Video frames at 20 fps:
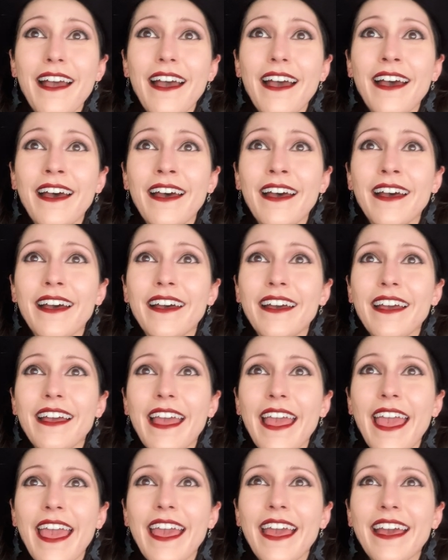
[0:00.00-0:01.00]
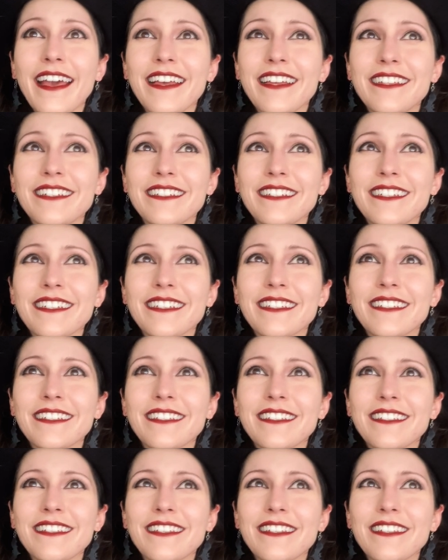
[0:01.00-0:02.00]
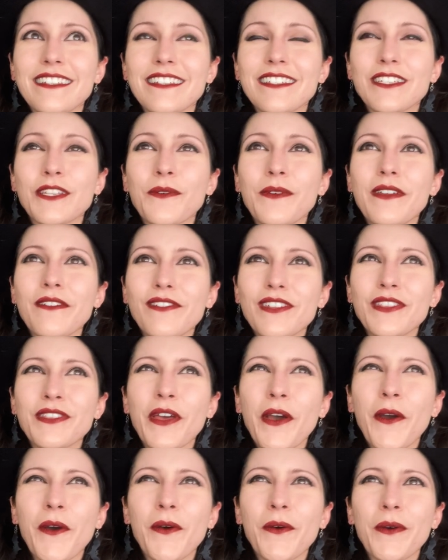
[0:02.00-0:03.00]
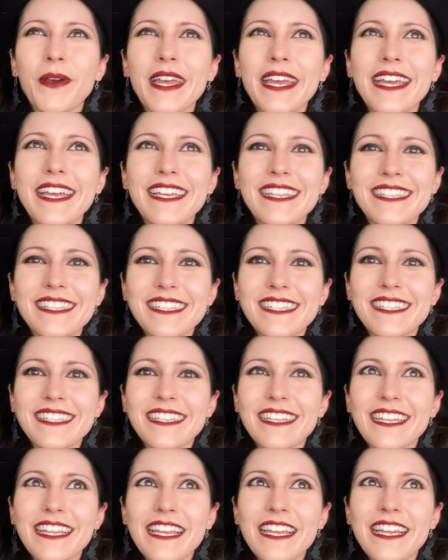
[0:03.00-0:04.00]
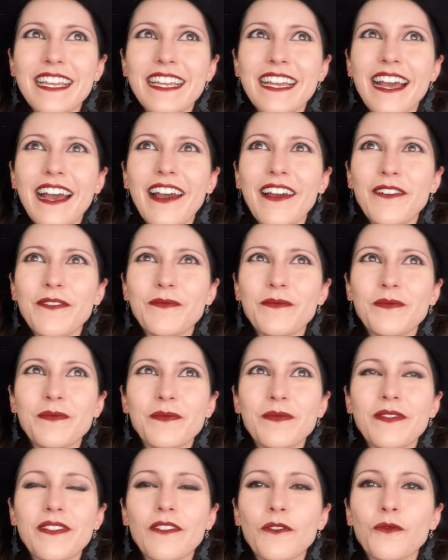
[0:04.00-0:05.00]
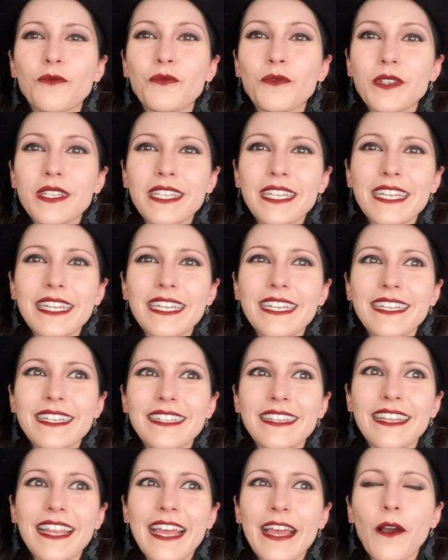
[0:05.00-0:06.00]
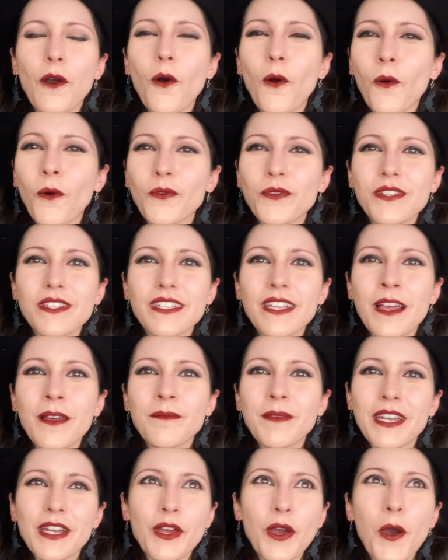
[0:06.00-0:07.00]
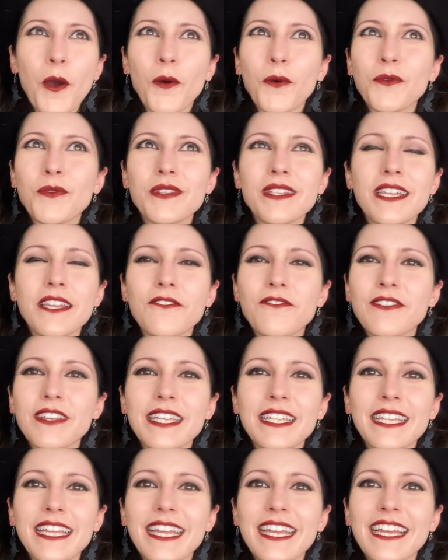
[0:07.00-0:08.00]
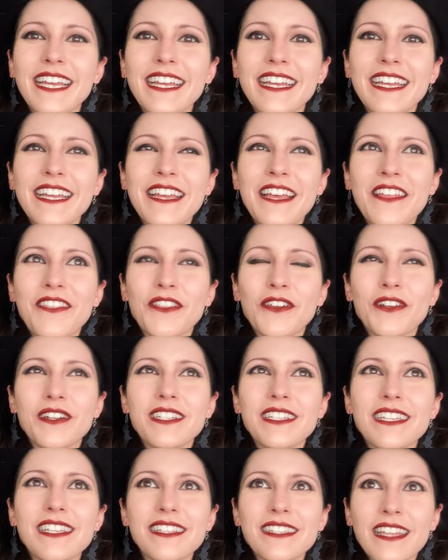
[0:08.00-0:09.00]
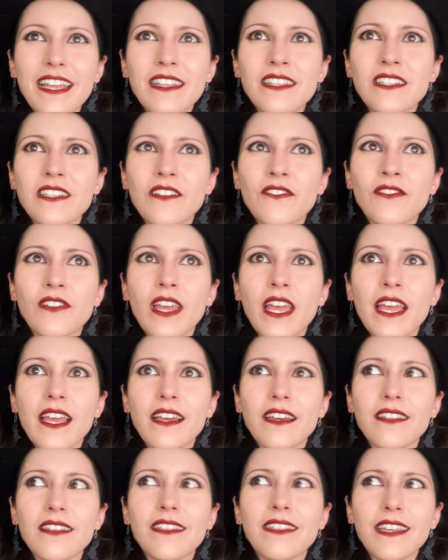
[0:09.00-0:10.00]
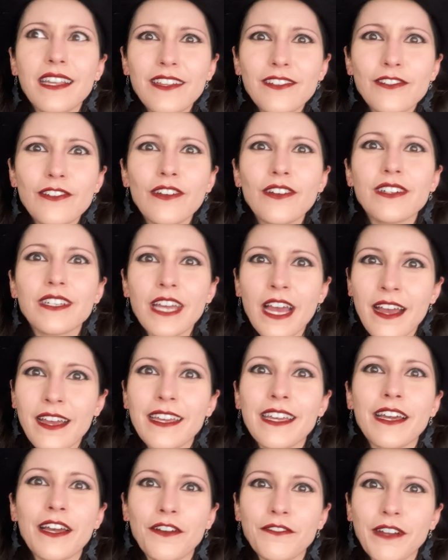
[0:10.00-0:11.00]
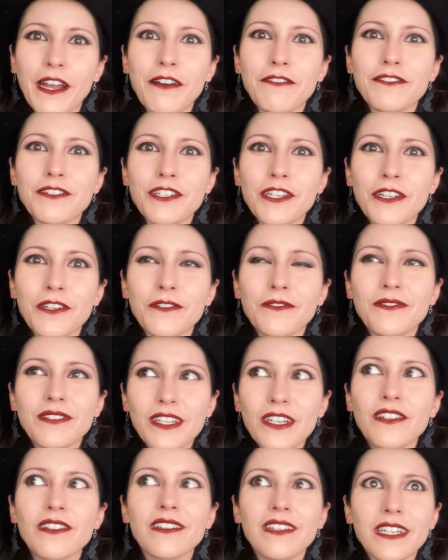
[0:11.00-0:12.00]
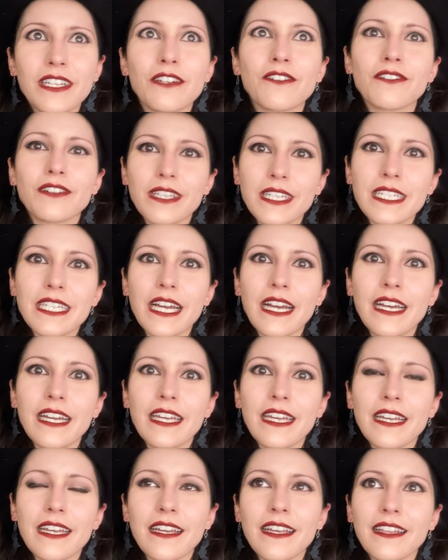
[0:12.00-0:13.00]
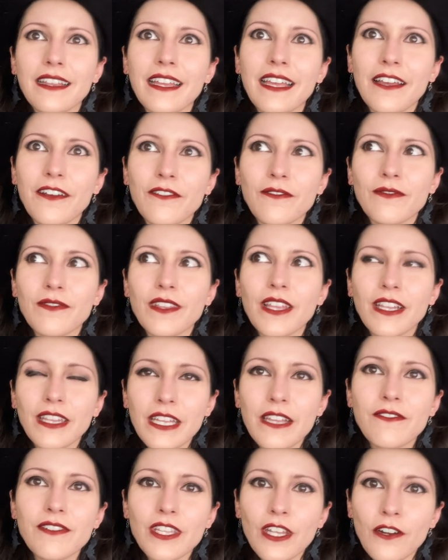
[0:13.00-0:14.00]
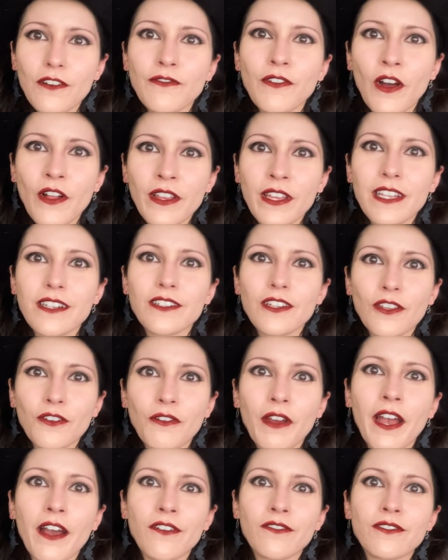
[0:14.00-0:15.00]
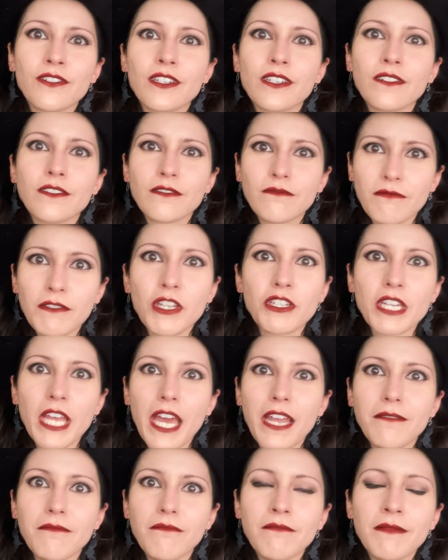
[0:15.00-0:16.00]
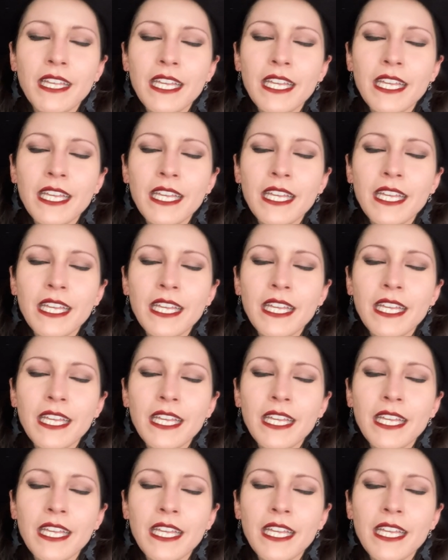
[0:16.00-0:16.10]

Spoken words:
And so even though it's really like wholesome and cozy feeling, there's this sense of like things are dying around you. They're literally dying. Like the leaves that are falling to the ground, they're dead.